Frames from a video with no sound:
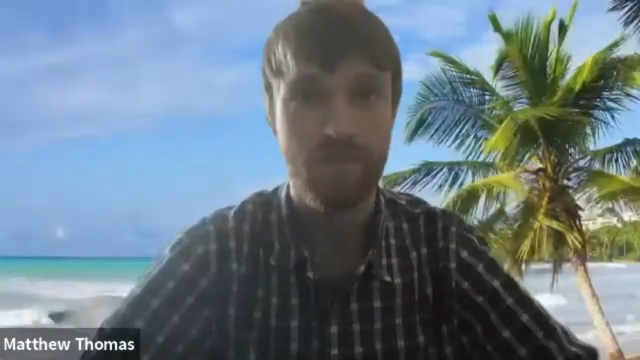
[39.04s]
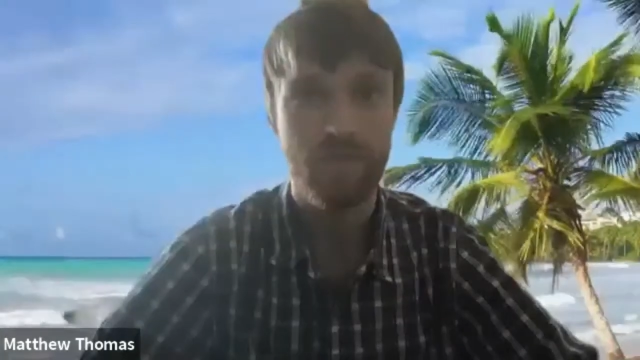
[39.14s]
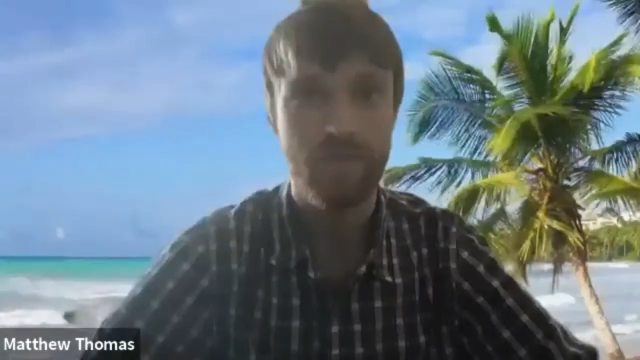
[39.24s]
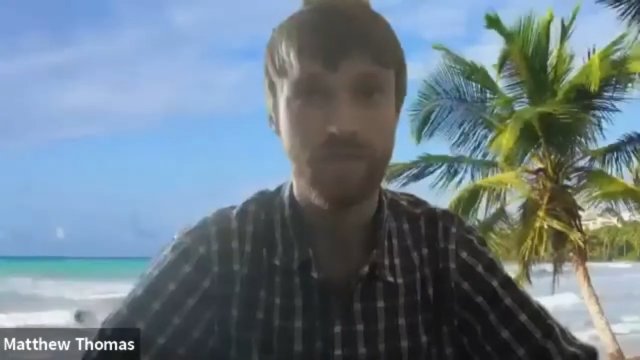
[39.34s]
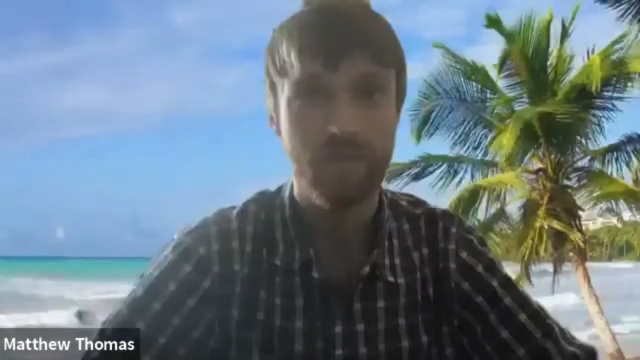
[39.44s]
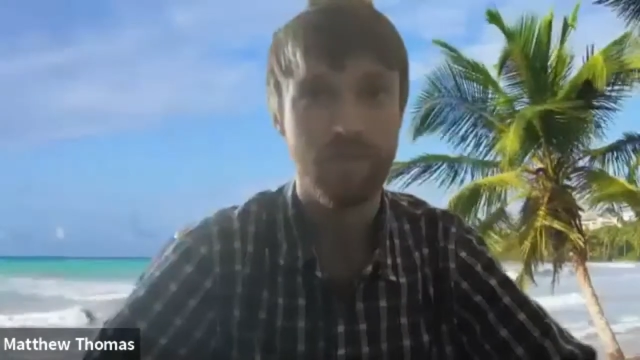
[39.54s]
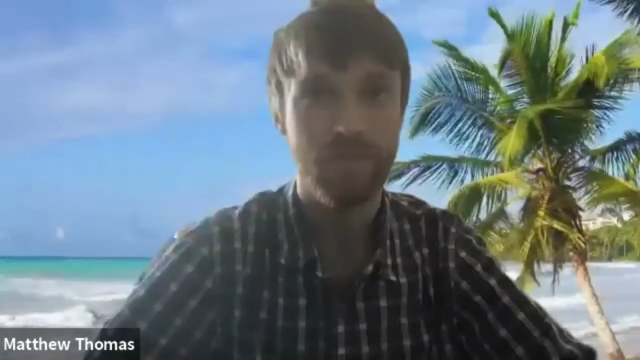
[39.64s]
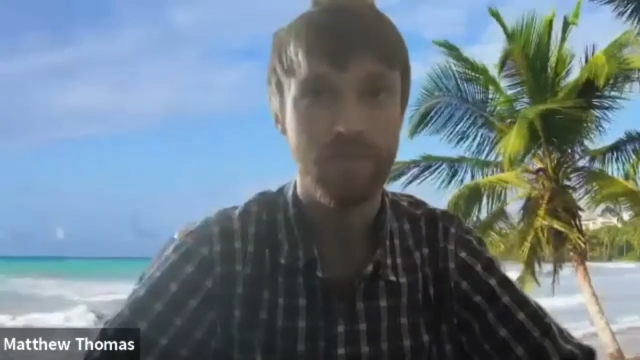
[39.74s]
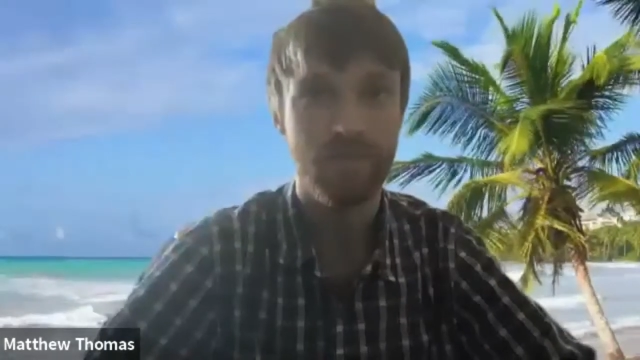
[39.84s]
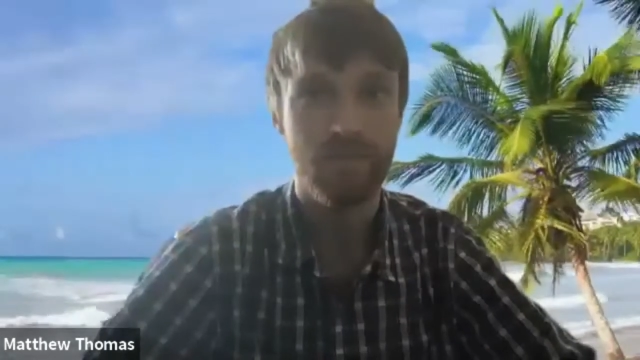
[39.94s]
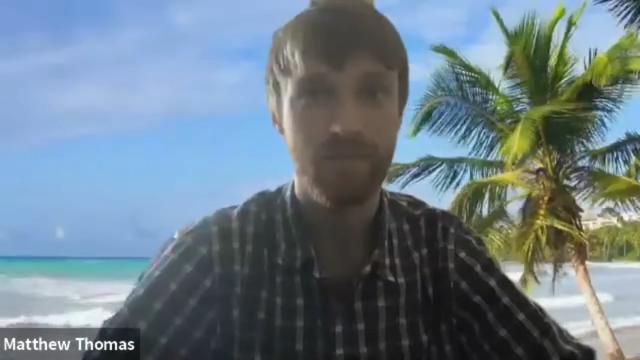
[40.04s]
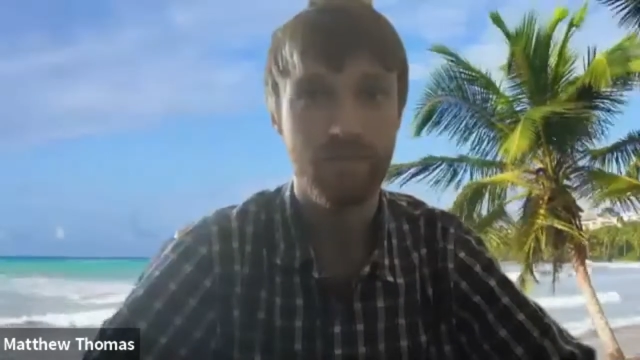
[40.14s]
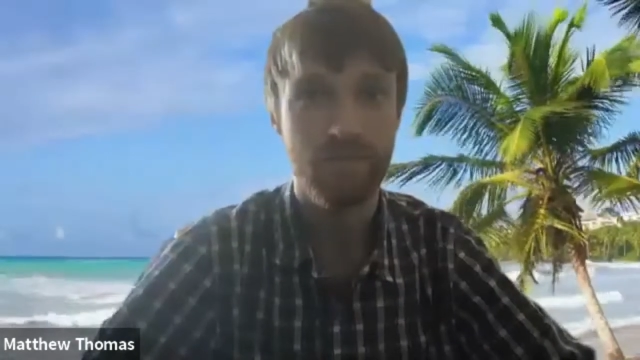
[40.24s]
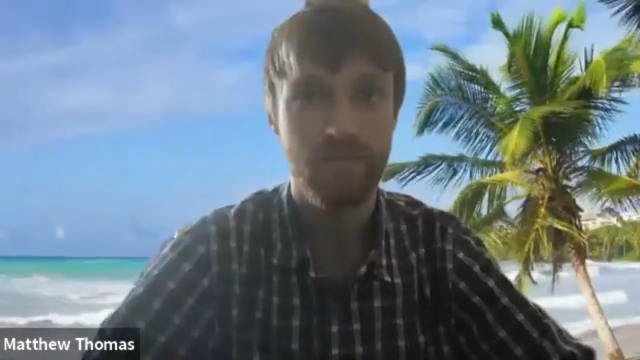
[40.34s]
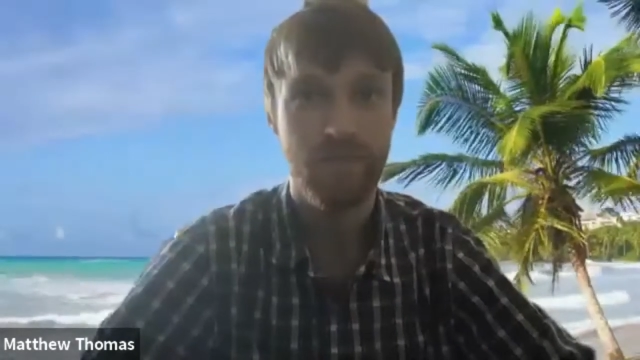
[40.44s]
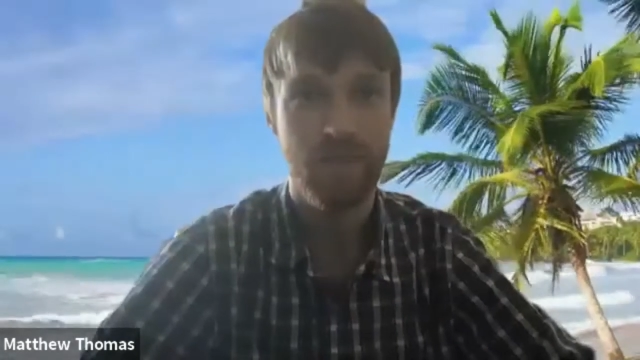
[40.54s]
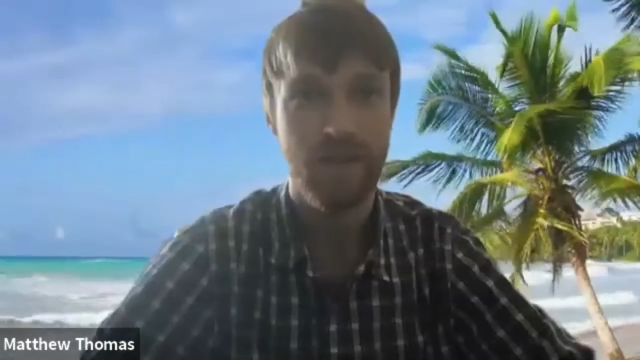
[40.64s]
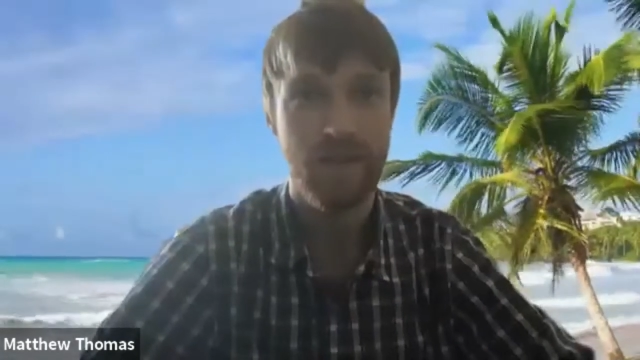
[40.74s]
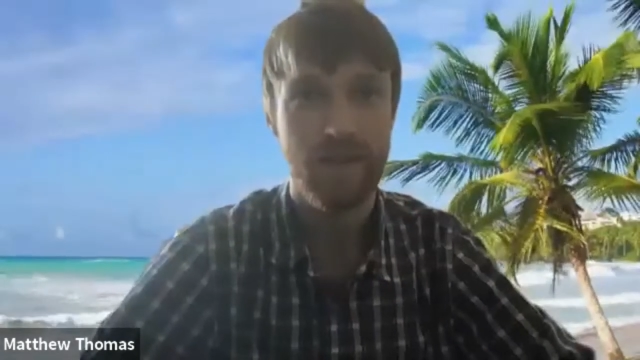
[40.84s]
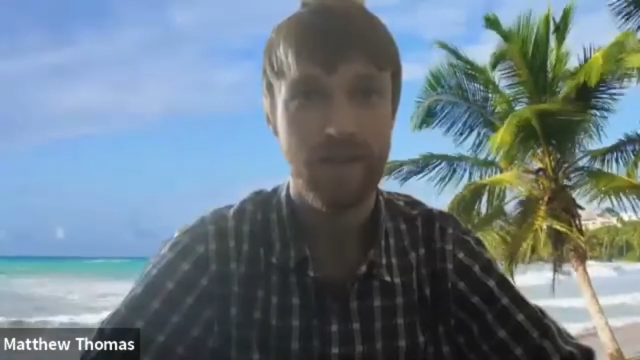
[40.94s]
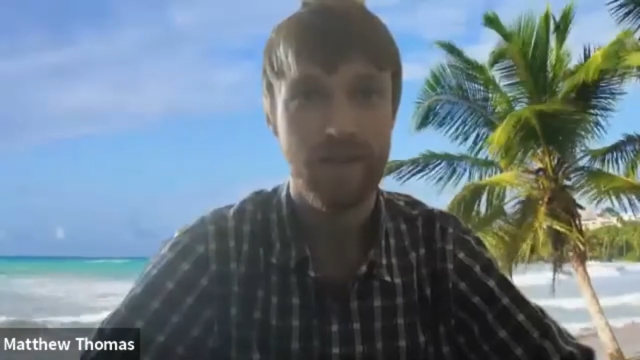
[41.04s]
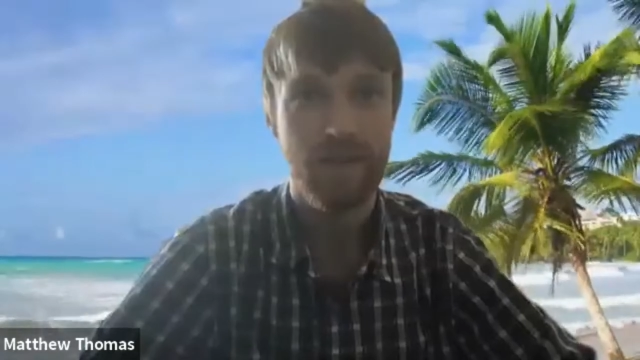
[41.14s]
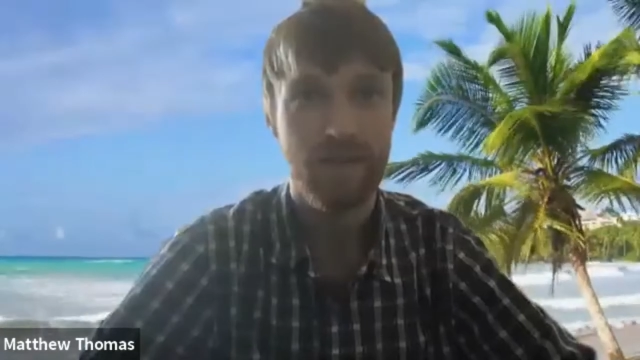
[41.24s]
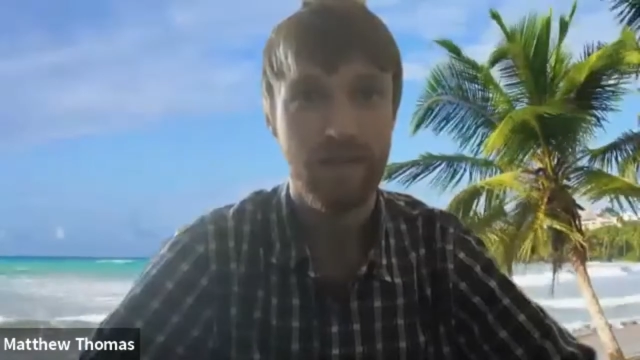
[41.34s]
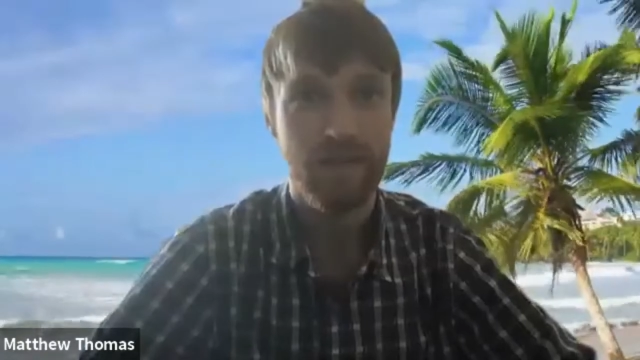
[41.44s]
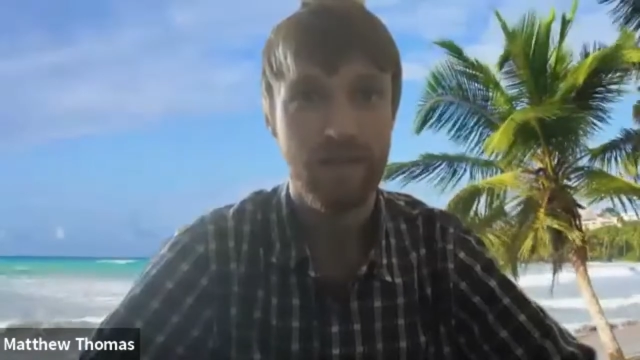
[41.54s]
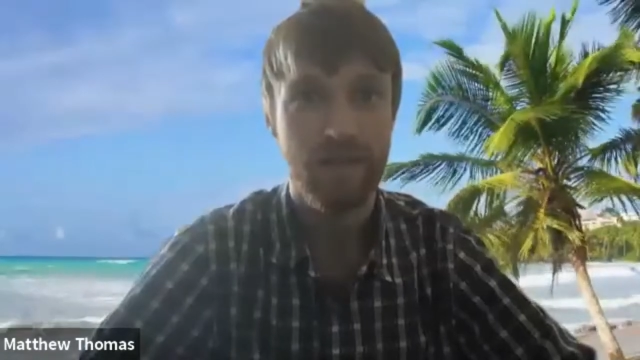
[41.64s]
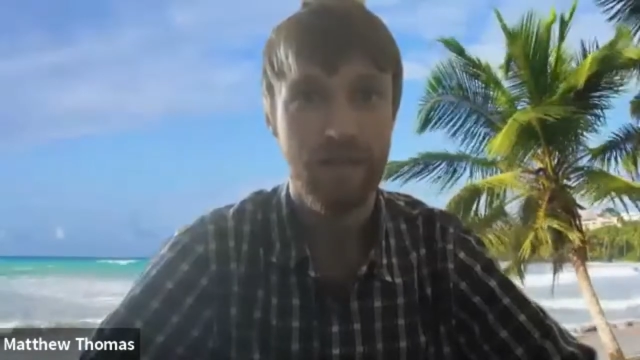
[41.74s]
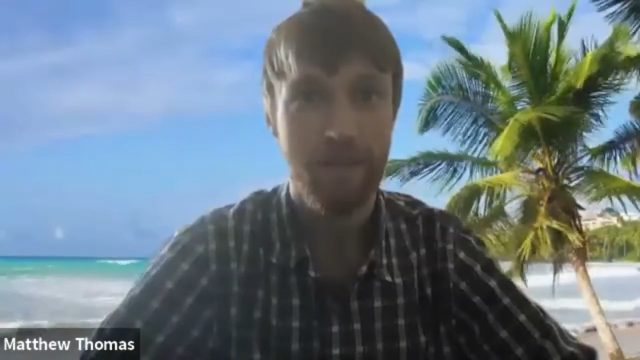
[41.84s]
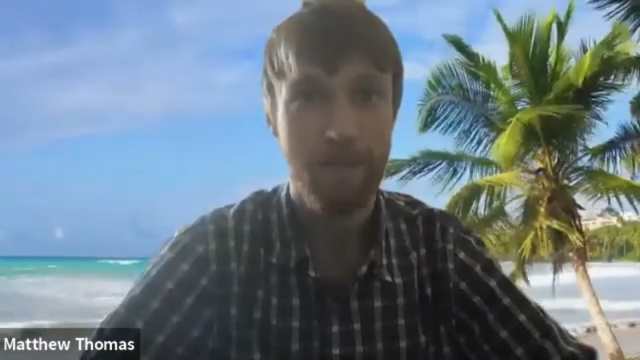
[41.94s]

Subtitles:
being used by their customers. In